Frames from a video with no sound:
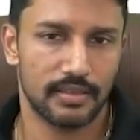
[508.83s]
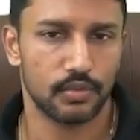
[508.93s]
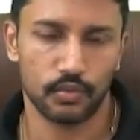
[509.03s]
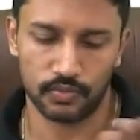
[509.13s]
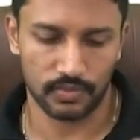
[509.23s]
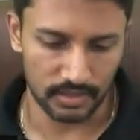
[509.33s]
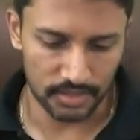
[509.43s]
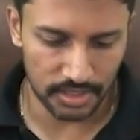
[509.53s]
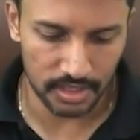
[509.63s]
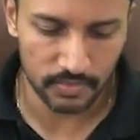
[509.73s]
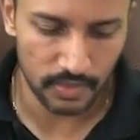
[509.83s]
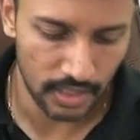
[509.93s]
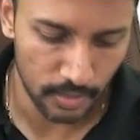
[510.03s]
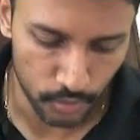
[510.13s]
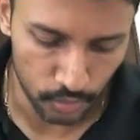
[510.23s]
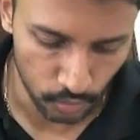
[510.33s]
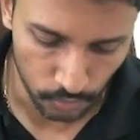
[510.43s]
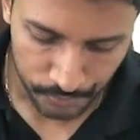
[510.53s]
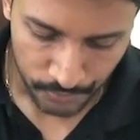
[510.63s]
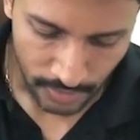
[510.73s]
So the GTs will help you
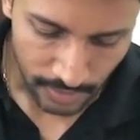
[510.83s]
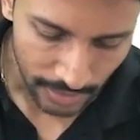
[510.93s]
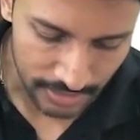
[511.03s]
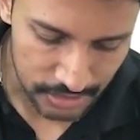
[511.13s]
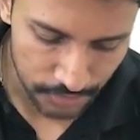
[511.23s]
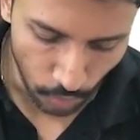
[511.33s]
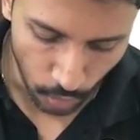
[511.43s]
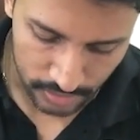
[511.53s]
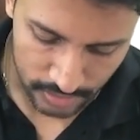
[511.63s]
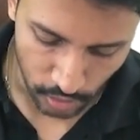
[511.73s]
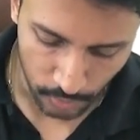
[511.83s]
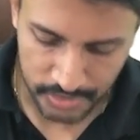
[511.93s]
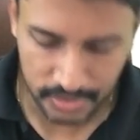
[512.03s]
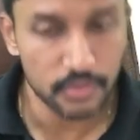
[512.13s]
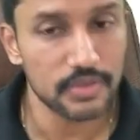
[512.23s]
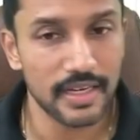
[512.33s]
to achieve all these objectives,